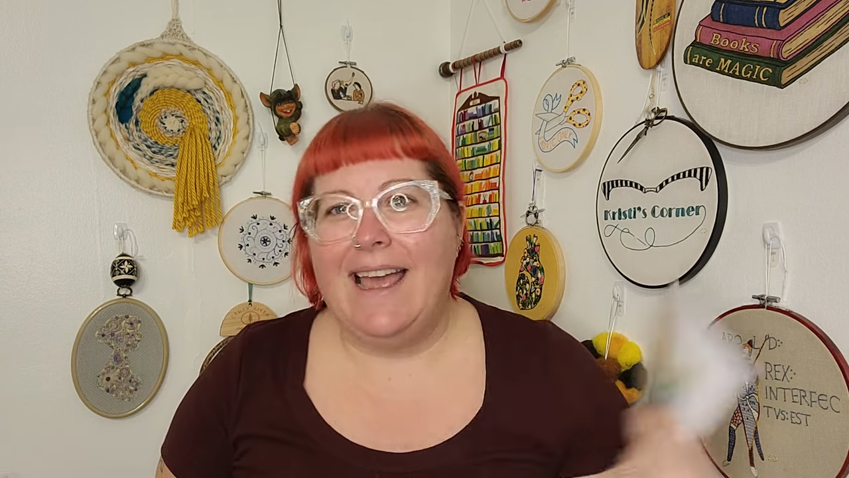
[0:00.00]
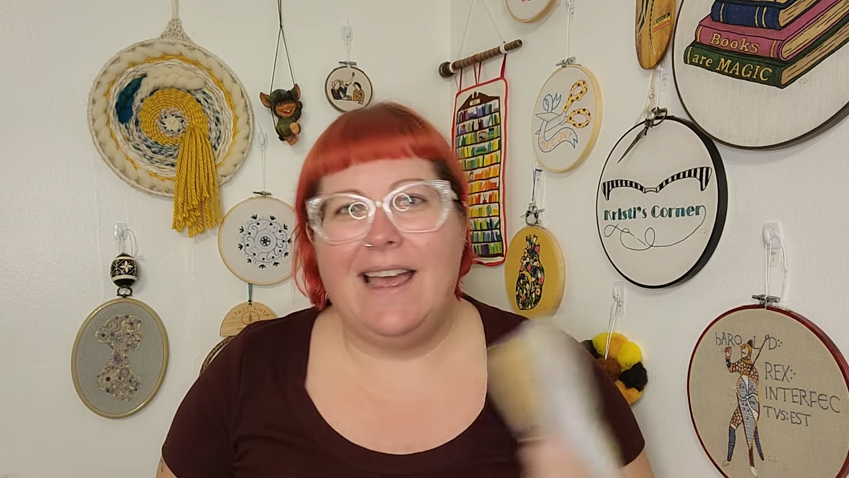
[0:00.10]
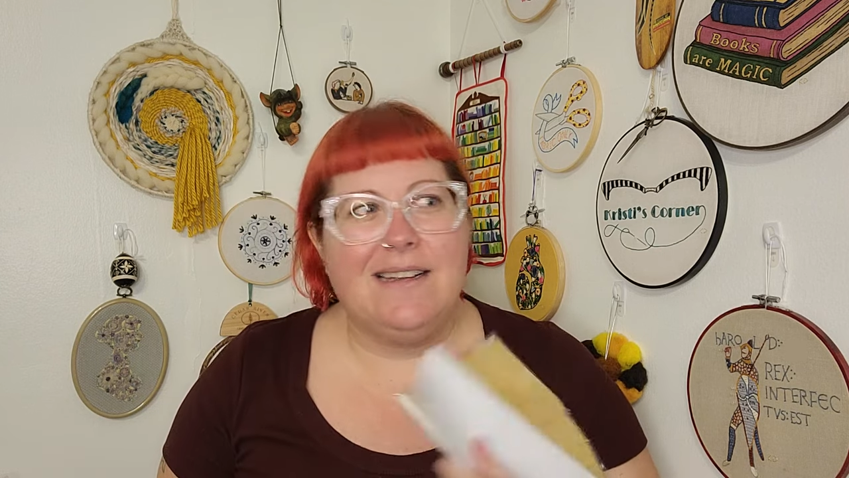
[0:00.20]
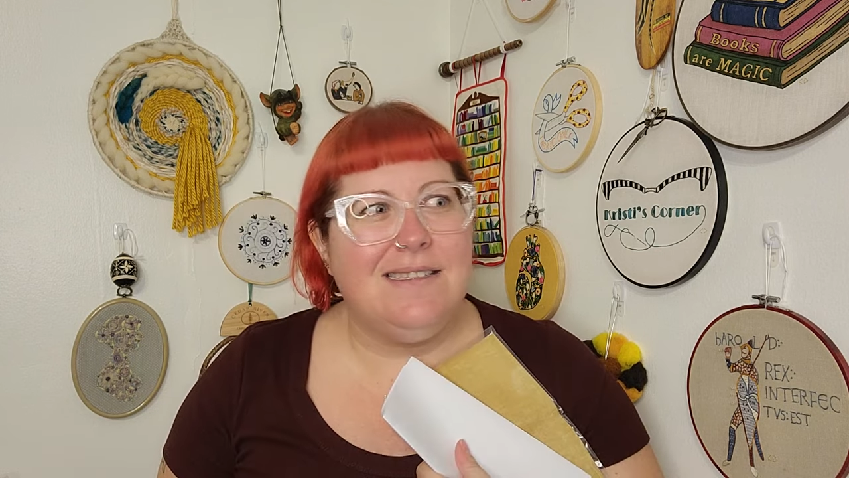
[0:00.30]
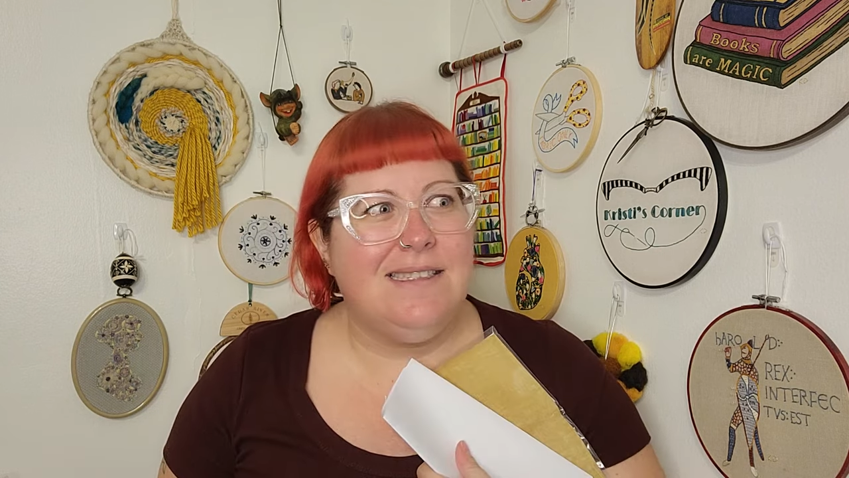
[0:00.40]

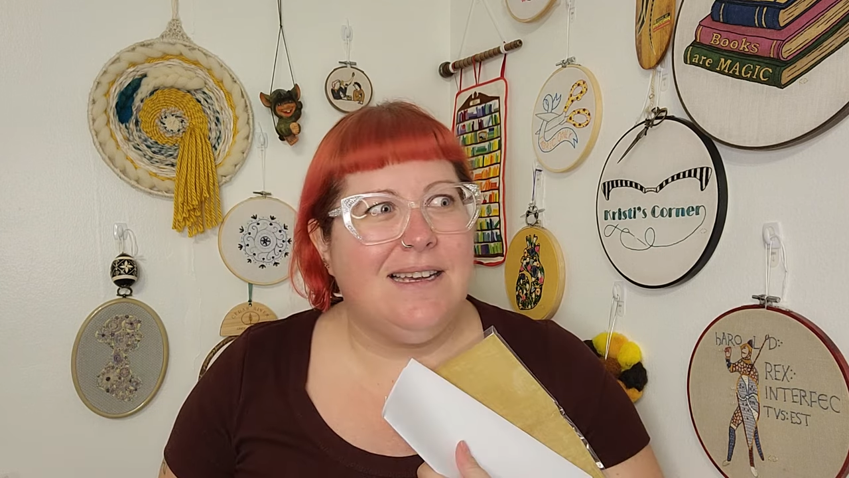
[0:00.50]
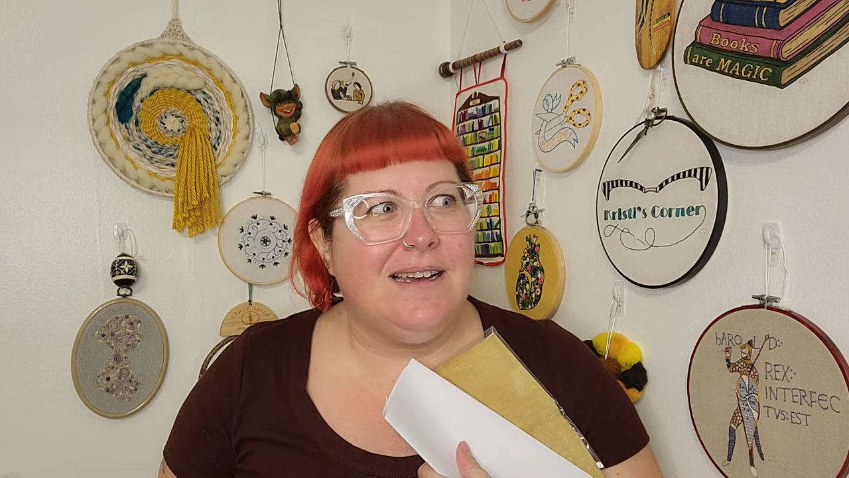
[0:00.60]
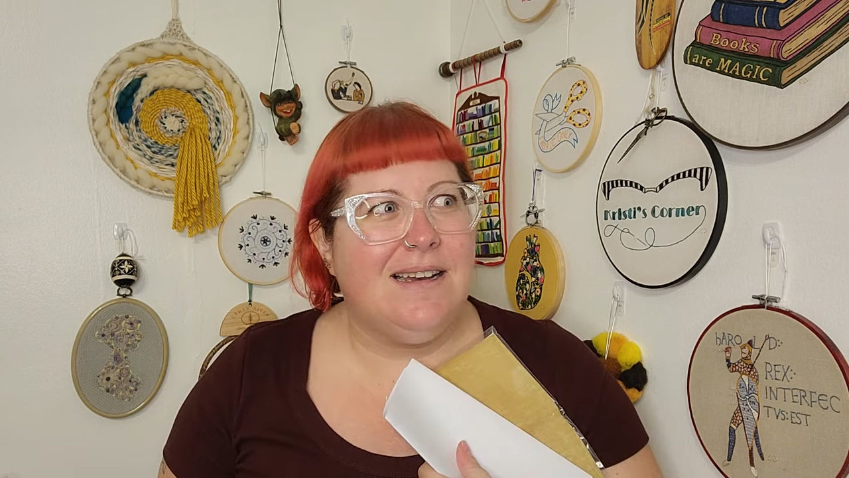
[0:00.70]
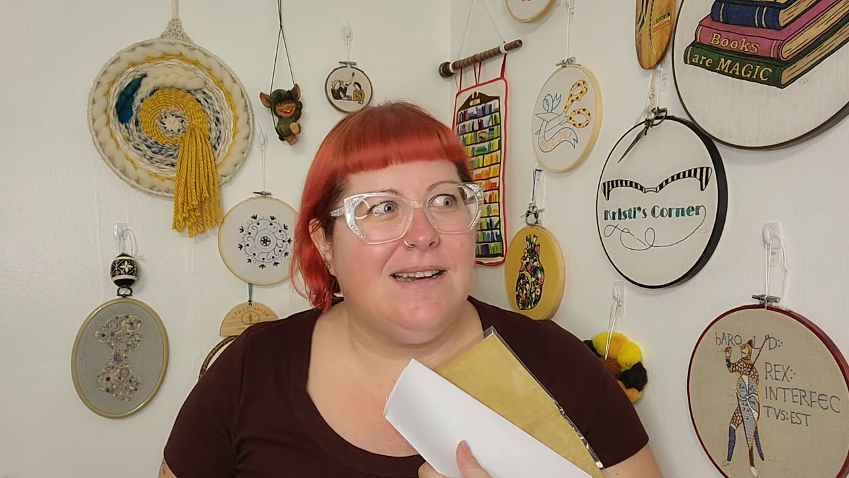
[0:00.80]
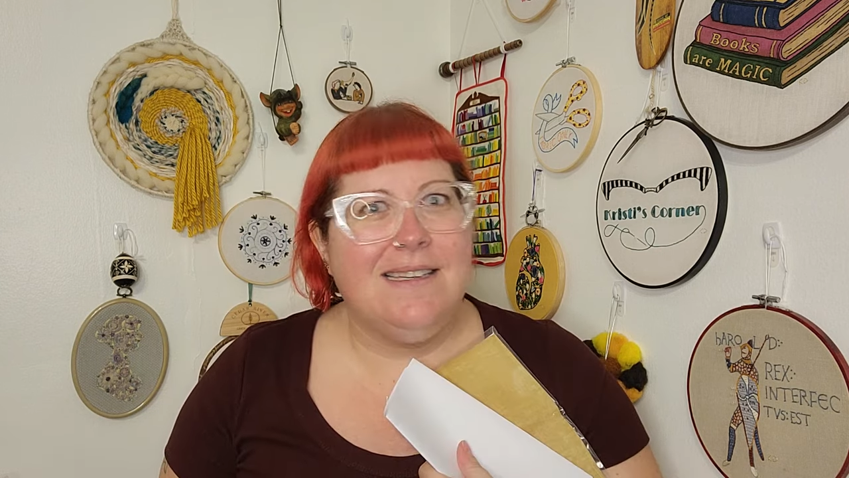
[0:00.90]
And
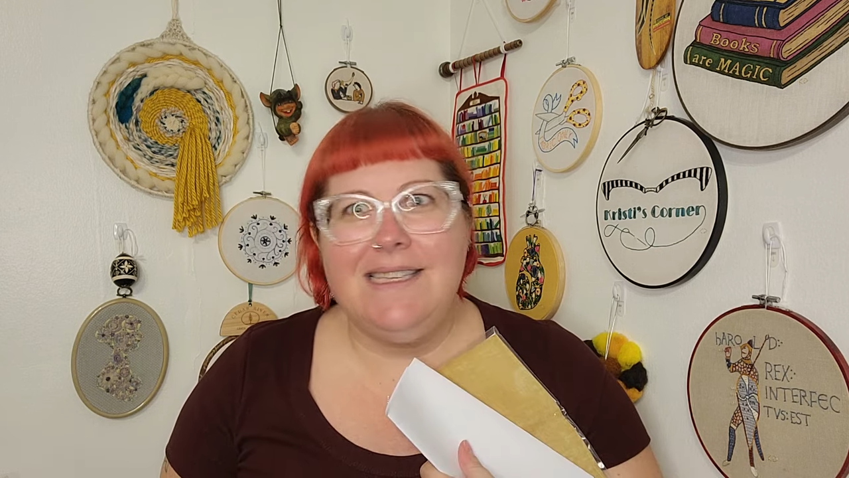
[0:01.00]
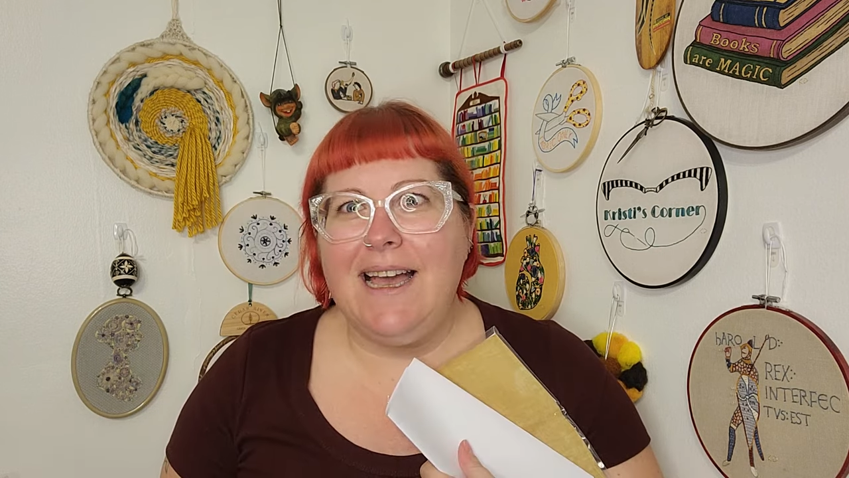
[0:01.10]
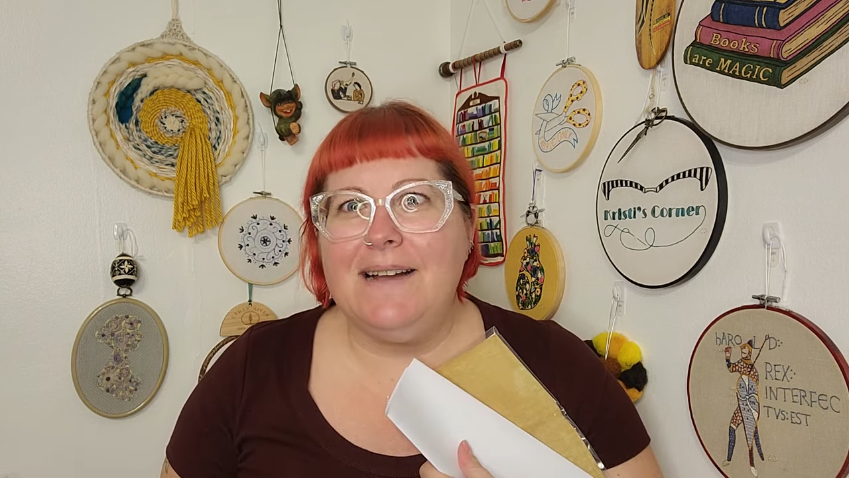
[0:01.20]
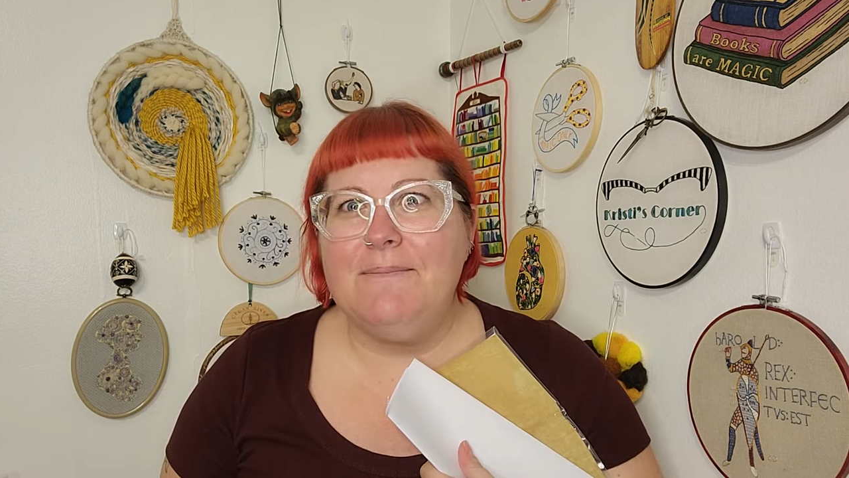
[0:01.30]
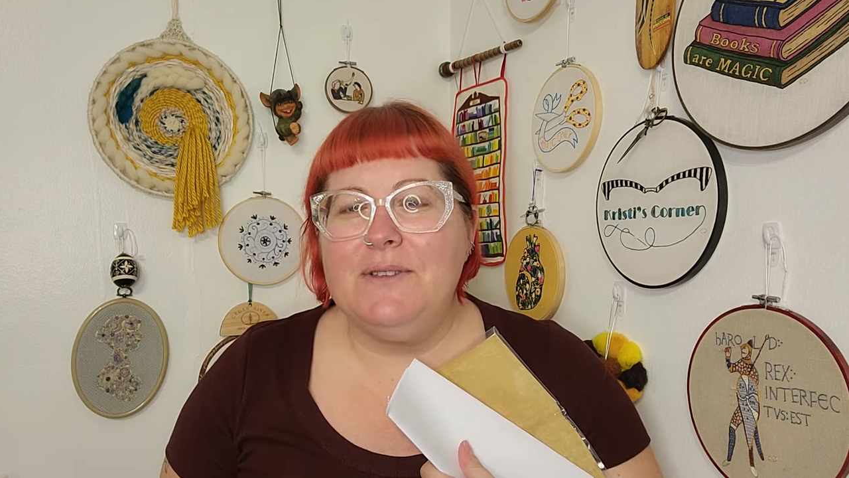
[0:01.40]
uh,
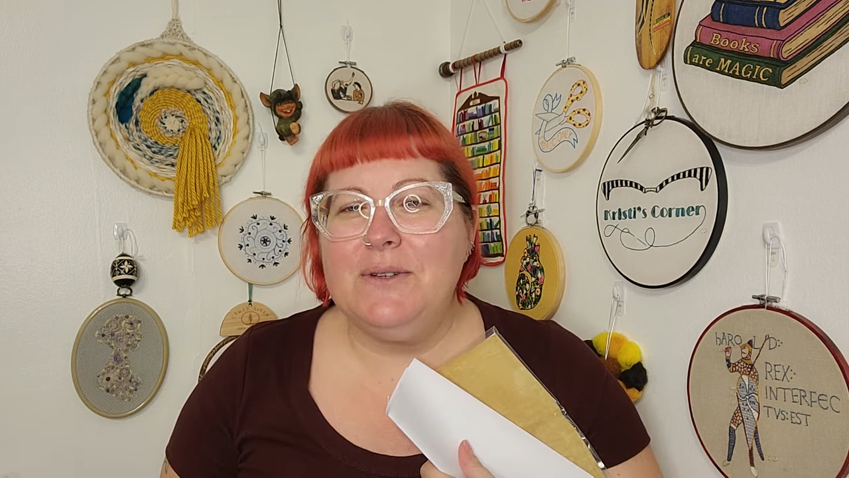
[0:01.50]
yeah,